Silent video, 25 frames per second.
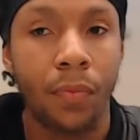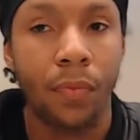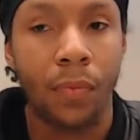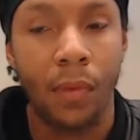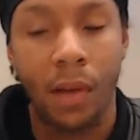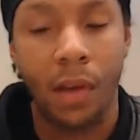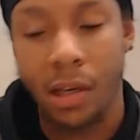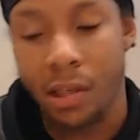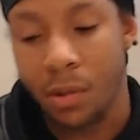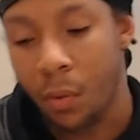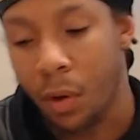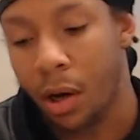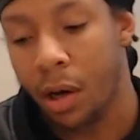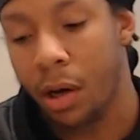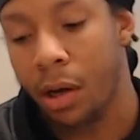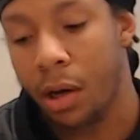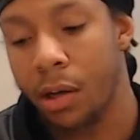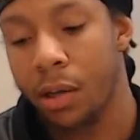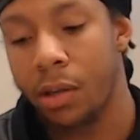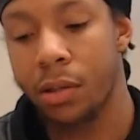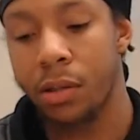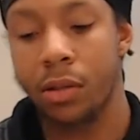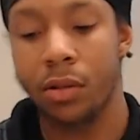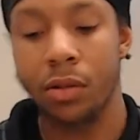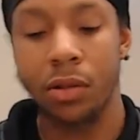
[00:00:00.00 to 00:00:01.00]
That's
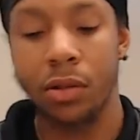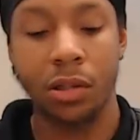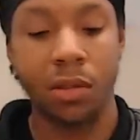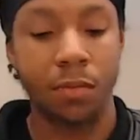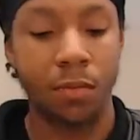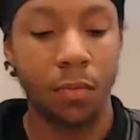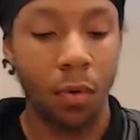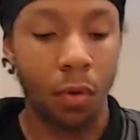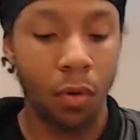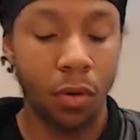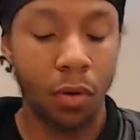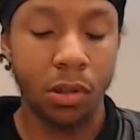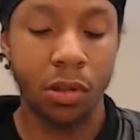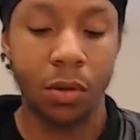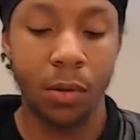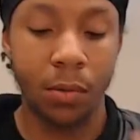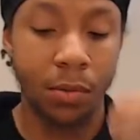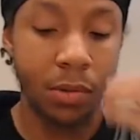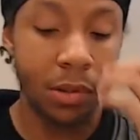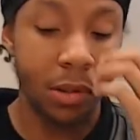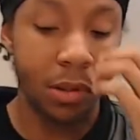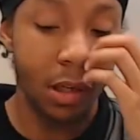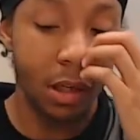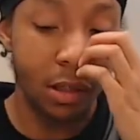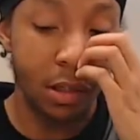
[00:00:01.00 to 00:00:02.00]
why there's more
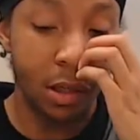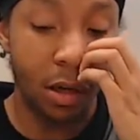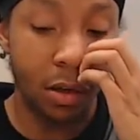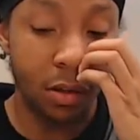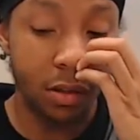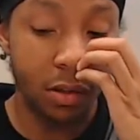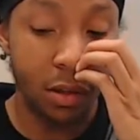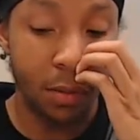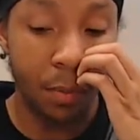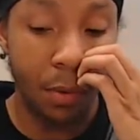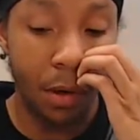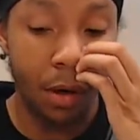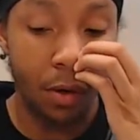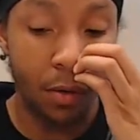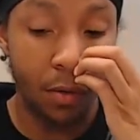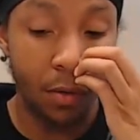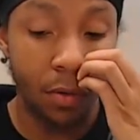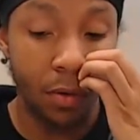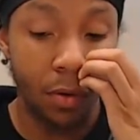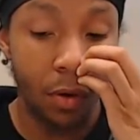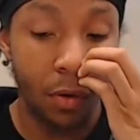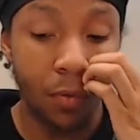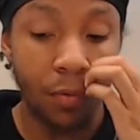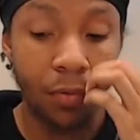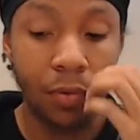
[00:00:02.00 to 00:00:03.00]
scriptures that talks
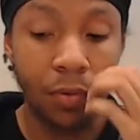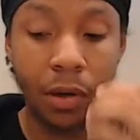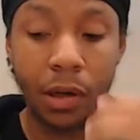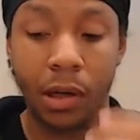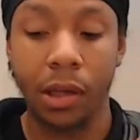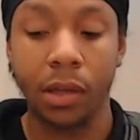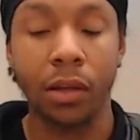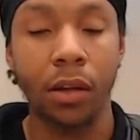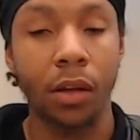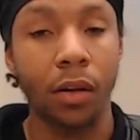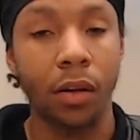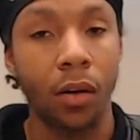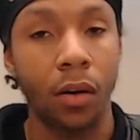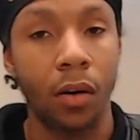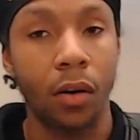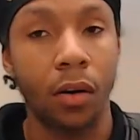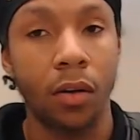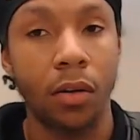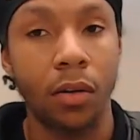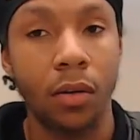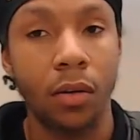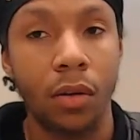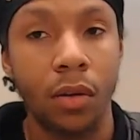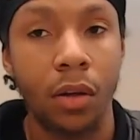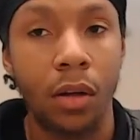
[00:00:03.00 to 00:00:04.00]
about don't forget the
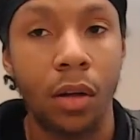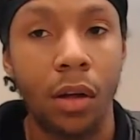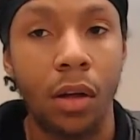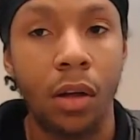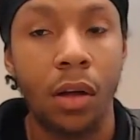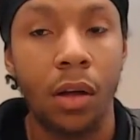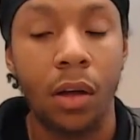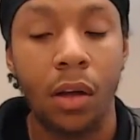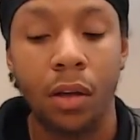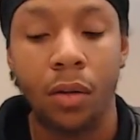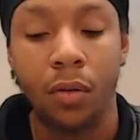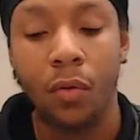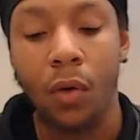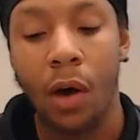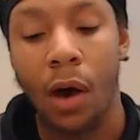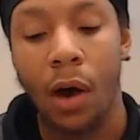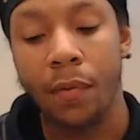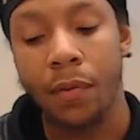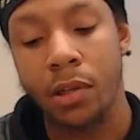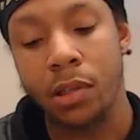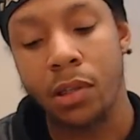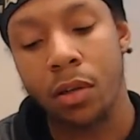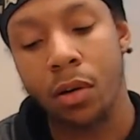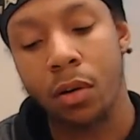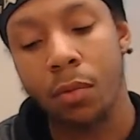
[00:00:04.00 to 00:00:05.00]
law. You
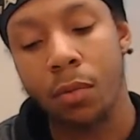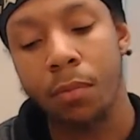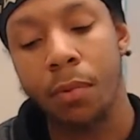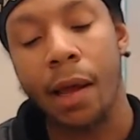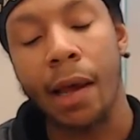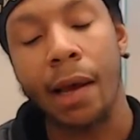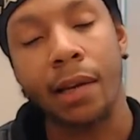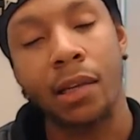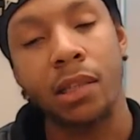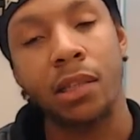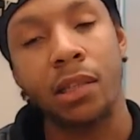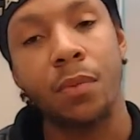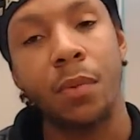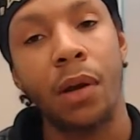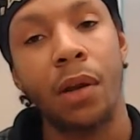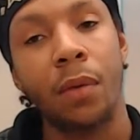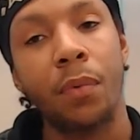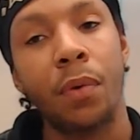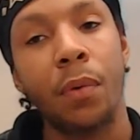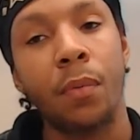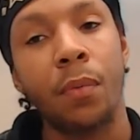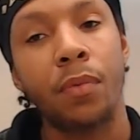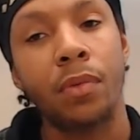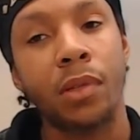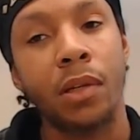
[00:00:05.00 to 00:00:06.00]
have to tell Black and Hispanic
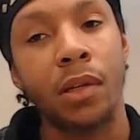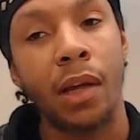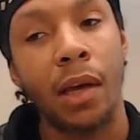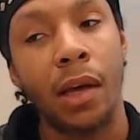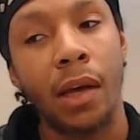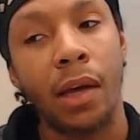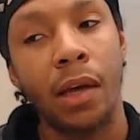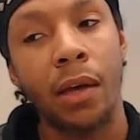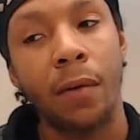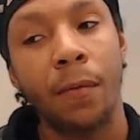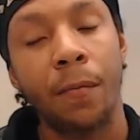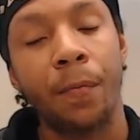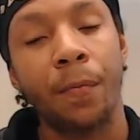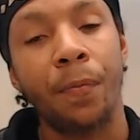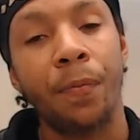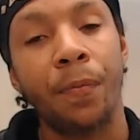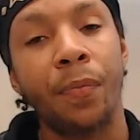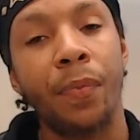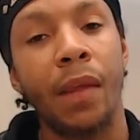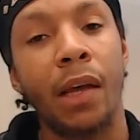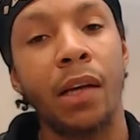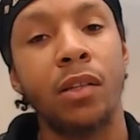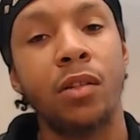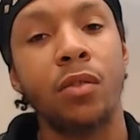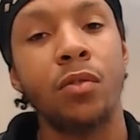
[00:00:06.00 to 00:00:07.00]
people today
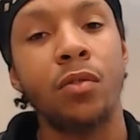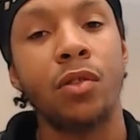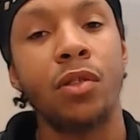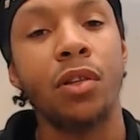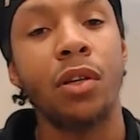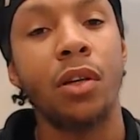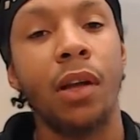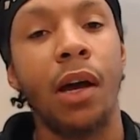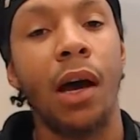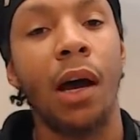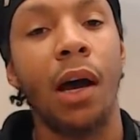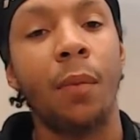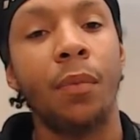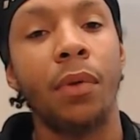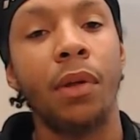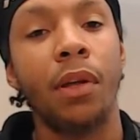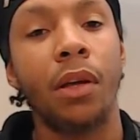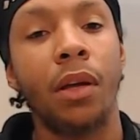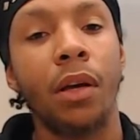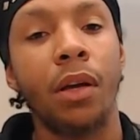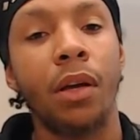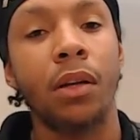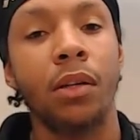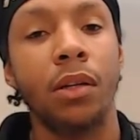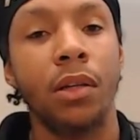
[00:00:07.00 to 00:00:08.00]
that you should not be
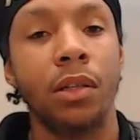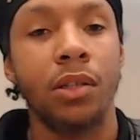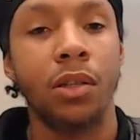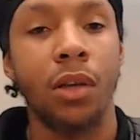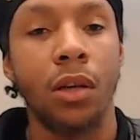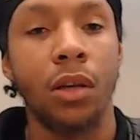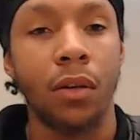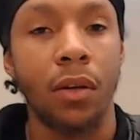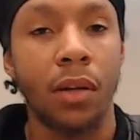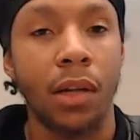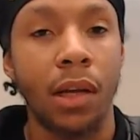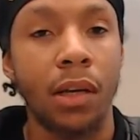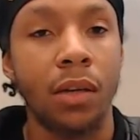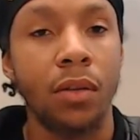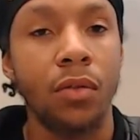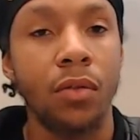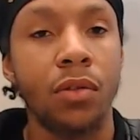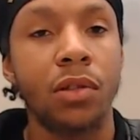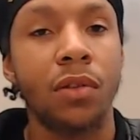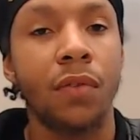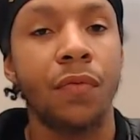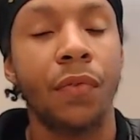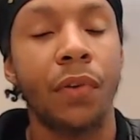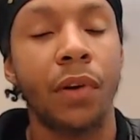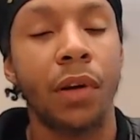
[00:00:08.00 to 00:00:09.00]
killing each other, that you
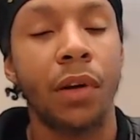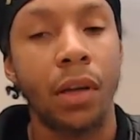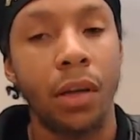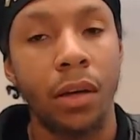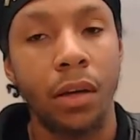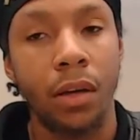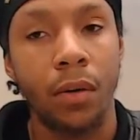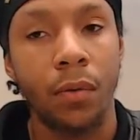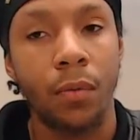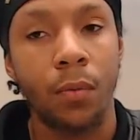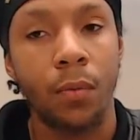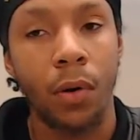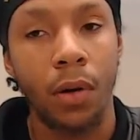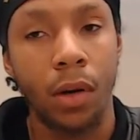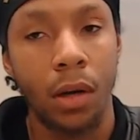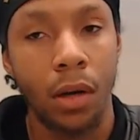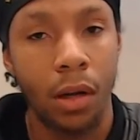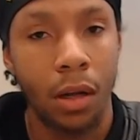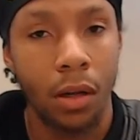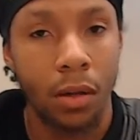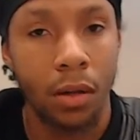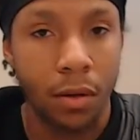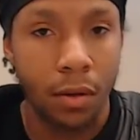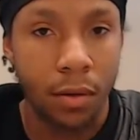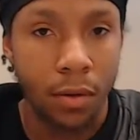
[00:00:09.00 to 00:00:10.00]
should forgive one
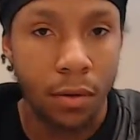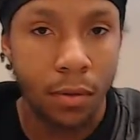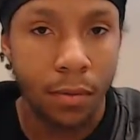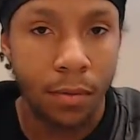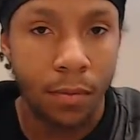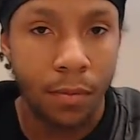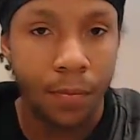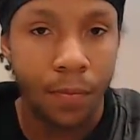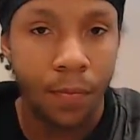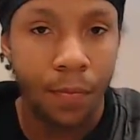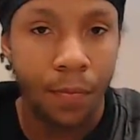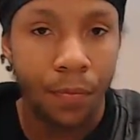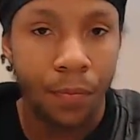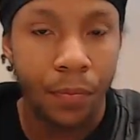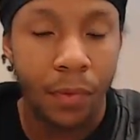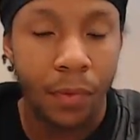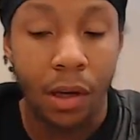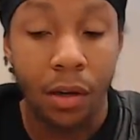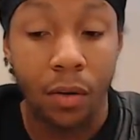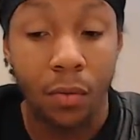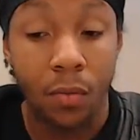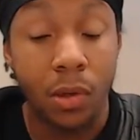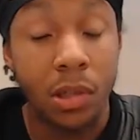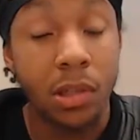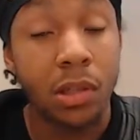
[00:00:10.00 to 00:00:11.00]
another.
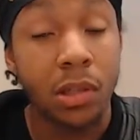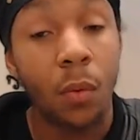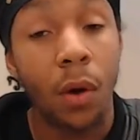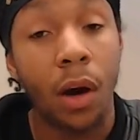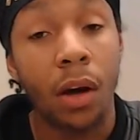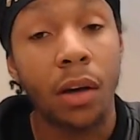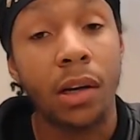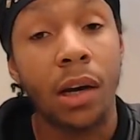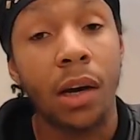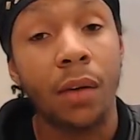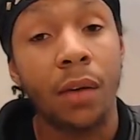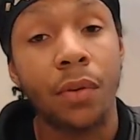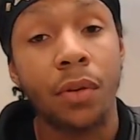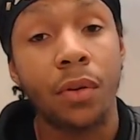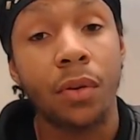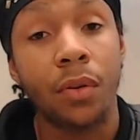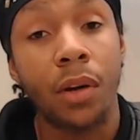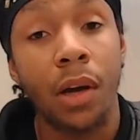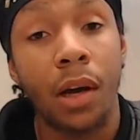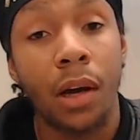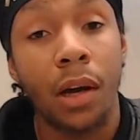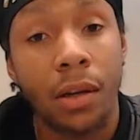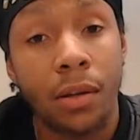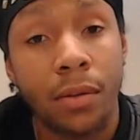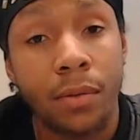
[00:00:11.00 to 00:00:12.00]
And the reason why you have to do
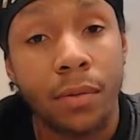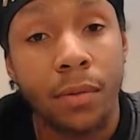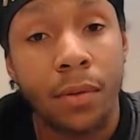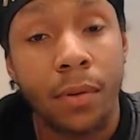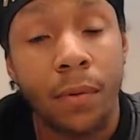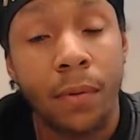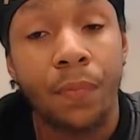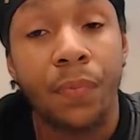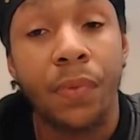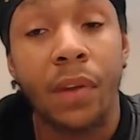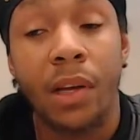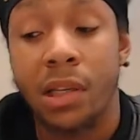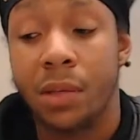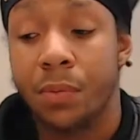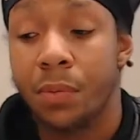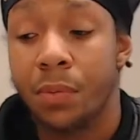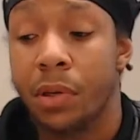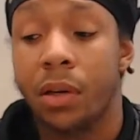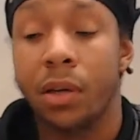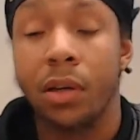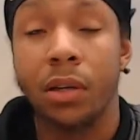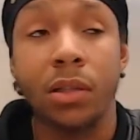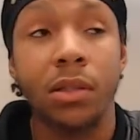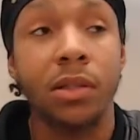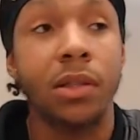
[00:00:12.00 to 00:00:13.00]
that is
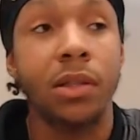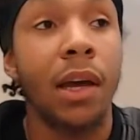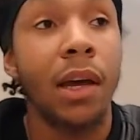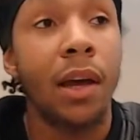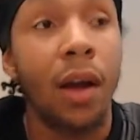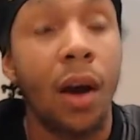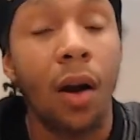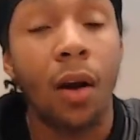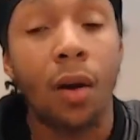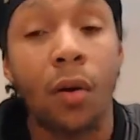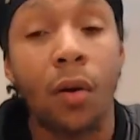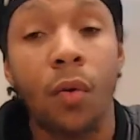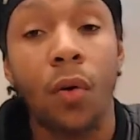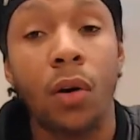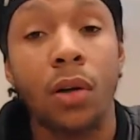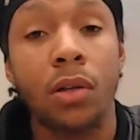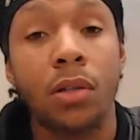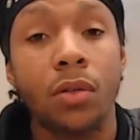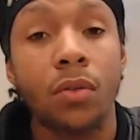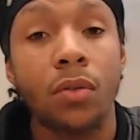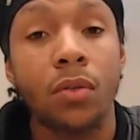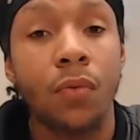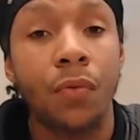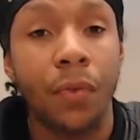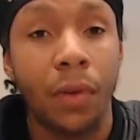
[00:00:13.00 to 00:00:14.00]
because they are going
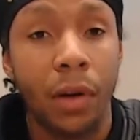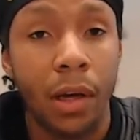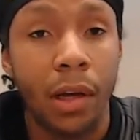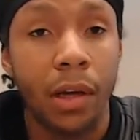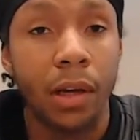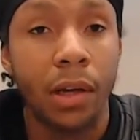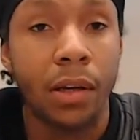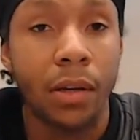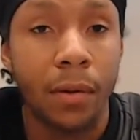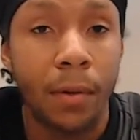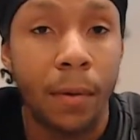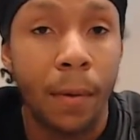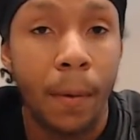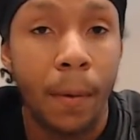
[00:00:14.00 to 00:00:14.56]
to forget.